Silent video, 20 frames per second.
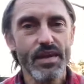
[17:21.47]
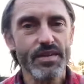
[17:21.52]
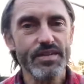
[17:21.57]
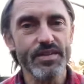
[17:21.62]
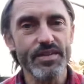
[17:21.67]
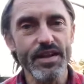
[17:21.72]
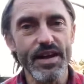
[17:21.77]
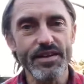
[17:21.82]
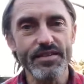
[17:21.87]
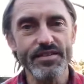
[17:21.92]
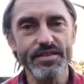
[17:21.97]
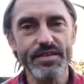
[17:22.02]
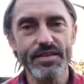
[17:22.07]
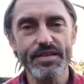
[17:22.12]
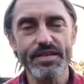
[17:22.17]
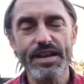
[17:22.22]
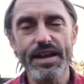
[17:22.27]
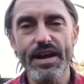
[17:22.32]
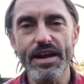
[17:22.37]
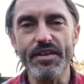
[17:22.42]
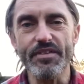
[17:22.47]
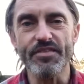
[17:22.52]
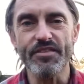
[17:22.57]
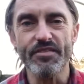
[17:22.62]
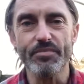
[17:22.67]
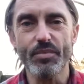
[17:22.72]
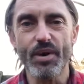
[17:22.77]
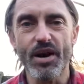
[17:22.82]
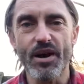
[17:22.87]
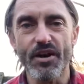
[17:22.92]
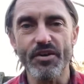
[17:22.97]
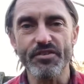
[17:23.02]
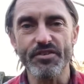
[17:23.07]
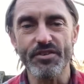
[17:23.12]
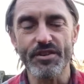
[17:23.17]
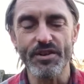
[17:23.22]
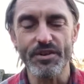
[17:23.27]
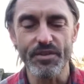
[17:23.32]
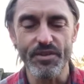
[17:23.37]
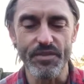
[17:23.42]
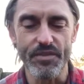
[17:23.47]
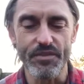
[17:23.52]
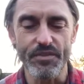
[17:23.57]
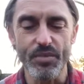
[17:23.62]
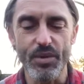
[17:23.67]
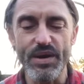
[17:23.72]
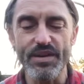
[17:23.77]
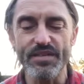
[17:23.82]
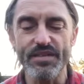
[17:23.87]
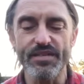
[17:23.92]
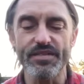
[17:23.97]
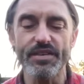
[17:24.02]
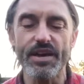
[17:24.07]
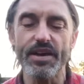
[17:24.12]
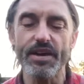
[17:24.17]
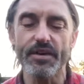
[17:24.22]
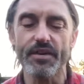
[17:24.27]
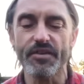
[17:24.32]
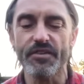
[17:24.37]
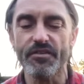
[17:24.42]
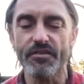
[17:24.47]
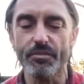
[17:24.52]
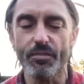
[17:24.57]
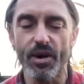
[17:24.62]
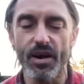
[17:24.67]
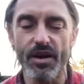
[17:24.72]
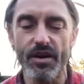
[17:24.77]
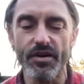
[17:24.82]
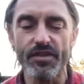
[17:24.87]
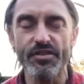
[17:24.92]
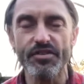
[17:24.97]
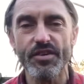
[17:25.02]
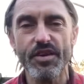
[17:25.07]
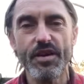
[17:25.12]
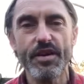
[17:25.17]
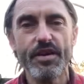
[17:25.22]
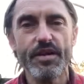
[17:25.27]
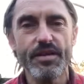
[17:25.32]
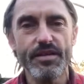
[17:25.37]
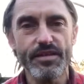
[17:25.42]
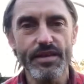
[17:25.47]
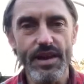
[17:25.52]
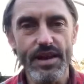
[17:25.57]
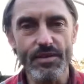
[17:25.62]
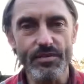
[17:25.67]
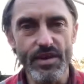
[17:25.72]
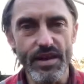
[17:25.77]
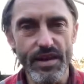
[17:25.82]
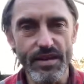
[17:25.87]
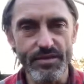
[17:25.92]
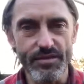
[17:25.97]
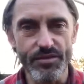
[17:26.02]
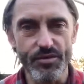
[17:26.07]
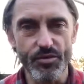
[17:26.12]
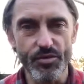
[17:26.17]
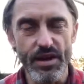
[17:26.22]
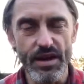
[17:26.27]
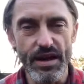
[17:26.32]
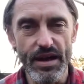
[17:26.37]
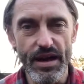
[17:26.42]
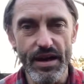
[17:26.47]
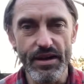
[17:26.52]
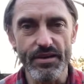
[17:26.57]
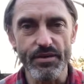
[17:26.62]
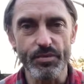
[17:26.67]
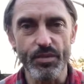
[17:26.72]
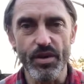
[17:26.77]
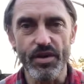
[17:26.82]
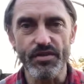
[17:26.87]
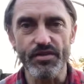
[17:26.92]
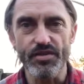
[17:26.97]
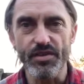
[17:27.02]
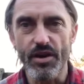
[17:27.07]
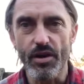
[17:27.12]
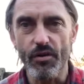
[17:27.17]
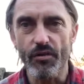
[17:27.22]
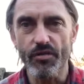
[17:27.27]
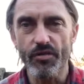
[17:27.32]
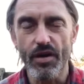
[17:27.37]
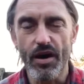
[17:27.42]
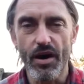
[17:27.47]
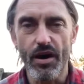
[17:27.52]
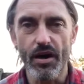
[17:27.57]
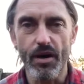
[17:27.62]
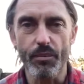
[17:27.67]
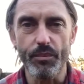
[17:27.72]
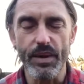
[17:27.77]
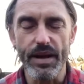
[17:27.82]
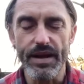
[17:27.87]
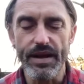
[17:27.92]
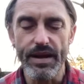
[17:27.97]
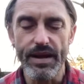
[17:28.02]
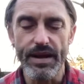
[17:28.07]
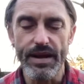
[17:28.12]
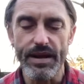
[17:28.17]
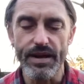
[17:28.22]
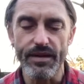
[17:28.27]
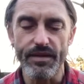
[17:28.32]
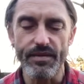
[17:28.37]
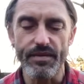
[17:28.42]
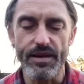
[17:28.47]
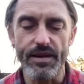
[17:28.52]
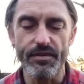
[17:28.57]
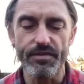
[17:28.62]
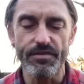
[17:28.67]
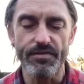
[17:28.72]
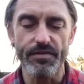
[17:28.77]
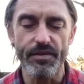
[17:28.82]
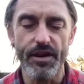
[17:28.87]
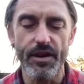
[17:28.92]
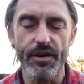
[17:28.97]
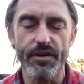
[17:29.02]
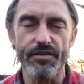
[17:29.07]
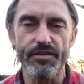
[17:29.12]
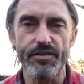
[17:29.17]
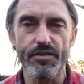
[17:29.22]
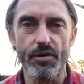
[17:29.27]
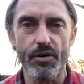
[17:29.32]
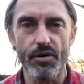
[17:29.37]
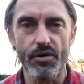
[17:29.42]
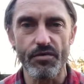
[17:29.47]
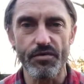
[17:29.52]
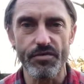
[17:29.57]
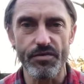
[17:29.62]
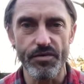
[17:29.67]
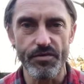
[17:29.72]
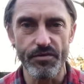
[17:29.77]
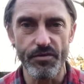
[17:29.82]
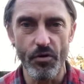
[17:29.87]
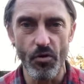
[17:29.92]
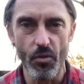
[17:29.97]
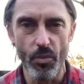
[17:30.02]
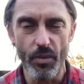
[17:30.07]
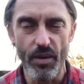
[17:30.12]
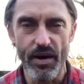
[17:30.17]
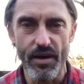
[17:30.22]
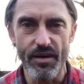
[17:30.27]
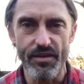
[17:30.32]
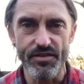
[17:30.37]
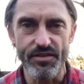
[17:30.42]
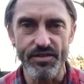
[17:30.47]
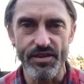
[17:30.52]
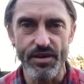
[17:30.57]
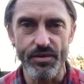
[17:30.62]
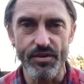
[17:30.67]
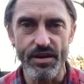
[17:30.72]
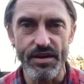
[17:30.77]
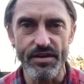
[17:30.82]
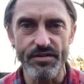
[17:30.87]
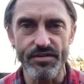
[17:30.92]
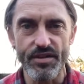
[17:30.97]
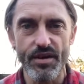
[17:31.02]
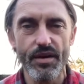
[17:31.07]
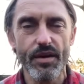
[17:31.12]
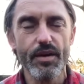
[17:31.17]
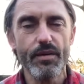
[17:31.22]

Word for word: so that's the 8th of March and then on the 22nd of March David Essery and myself are beginning the first of the four part series